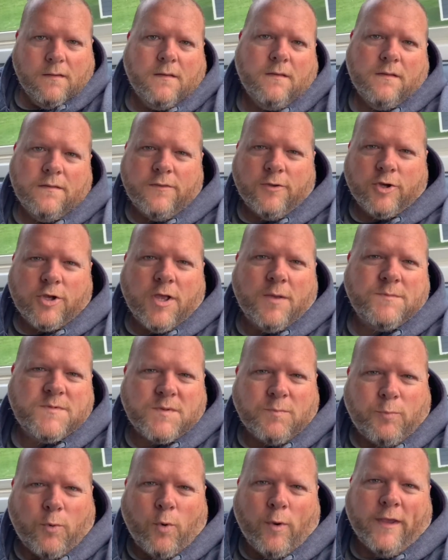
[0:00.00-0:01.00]
There comes a
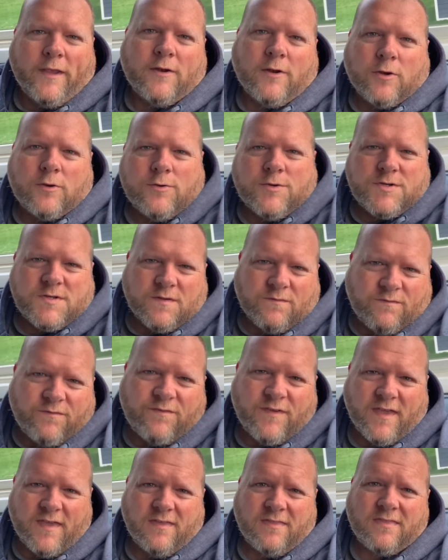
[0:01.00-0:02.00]
point in our Christian
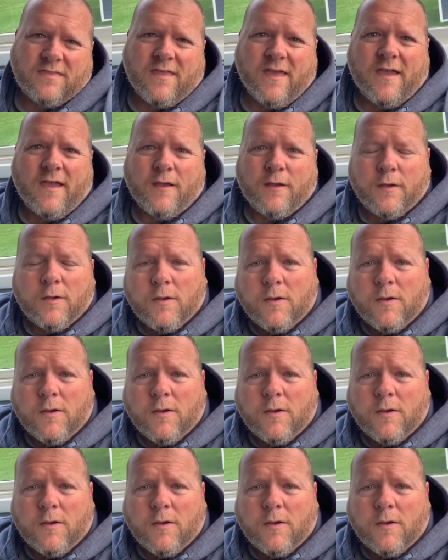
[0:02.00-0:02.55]
faith that